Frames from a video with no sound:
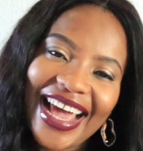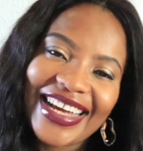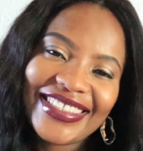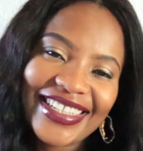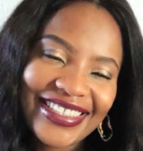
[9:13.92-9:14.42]

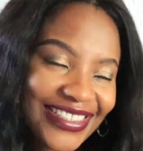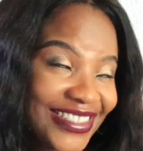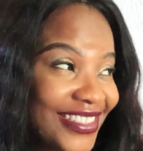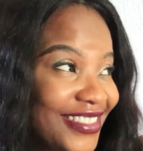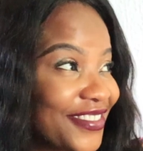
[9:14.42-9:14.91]
I said
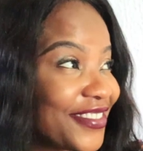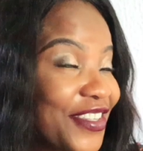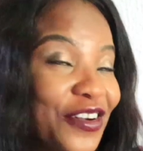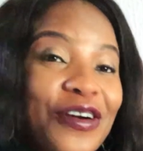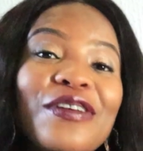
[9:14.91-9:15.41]
it
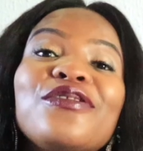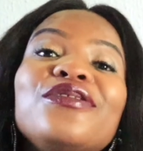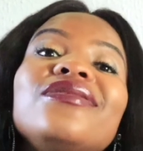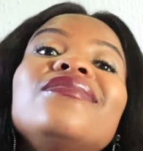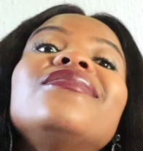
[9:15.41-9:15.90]

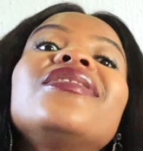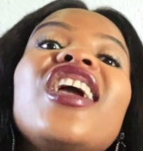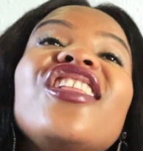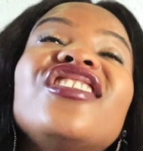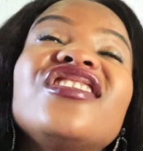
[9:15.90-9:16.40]

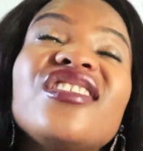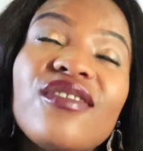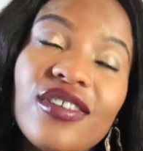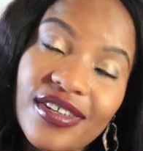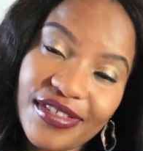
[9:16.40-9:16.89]

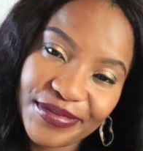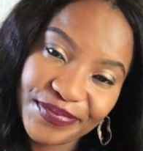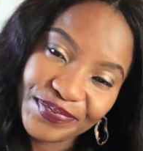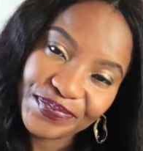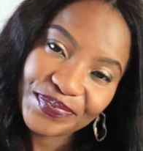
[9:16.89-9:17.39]
doesn't work.
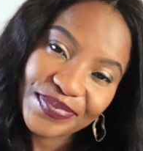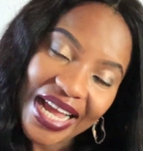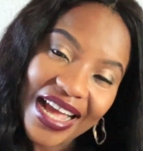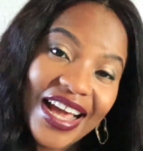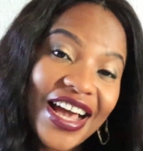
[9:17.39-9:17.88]

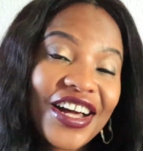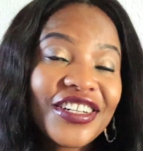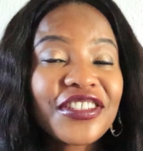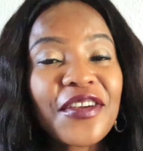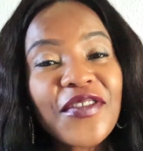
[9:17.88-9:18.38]

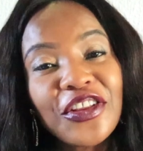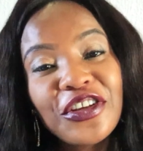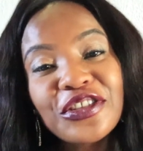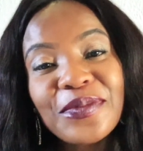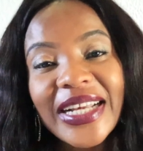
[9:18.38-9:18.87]
So if you're
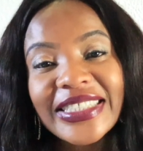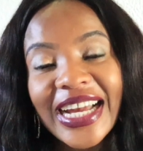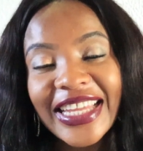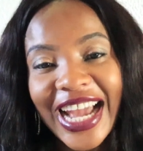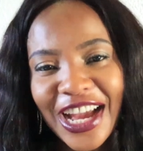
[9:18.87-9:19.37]
new to my
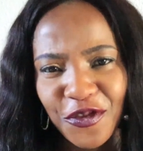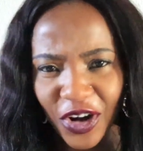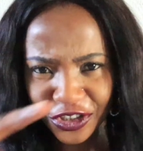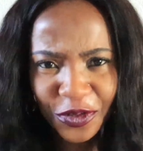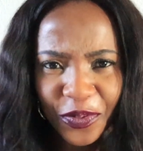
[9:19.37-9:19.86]
channel and you
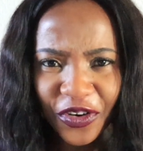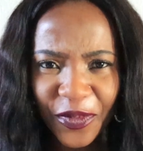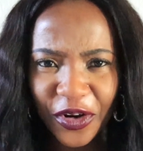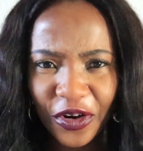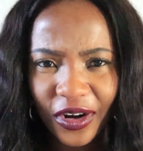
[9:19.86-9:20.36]
want to
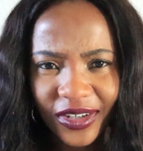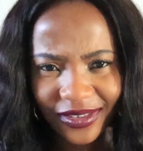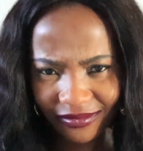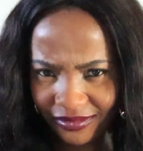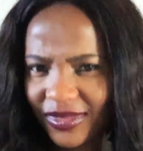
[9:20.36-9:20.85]
prove me wrong,
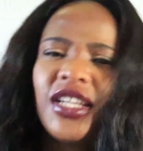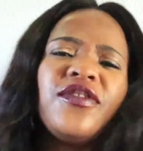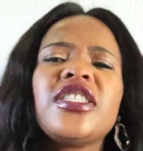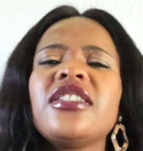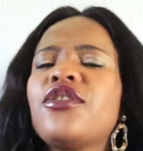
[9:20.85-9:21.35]

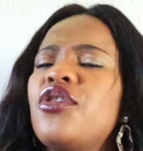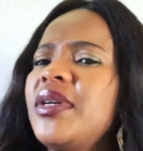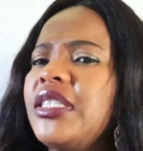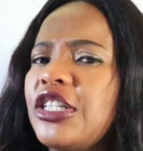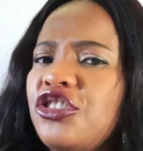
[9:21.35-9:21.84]
leave it in the
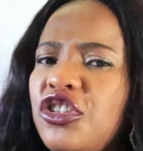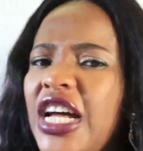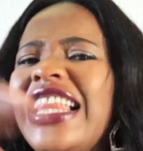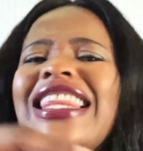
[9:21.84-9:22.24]
comment section.